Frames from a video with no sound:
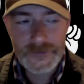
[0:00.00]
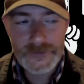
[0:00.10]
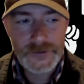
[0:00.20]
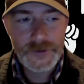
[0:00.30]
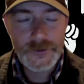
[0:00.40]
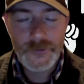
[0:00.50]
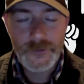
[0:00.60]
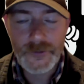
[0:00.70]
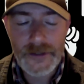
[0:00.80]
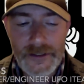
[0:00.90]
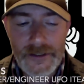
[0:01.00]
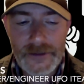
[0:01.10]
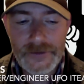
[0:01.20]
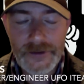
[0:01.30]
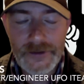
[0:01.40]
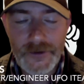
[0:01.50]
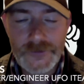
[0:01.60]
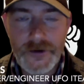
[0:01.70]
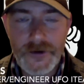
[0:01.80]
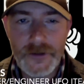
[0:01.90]
it all
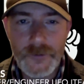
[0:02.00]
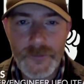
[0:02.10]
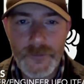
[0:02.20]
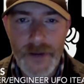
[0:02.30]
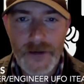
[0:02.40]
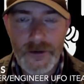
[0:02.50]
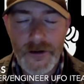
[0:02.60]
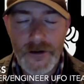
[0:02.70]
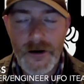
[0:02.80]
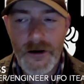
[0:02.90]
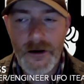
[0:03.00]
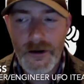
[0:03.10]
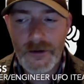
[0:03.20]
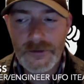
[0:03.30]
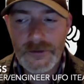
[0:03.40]
started with Michael Hall.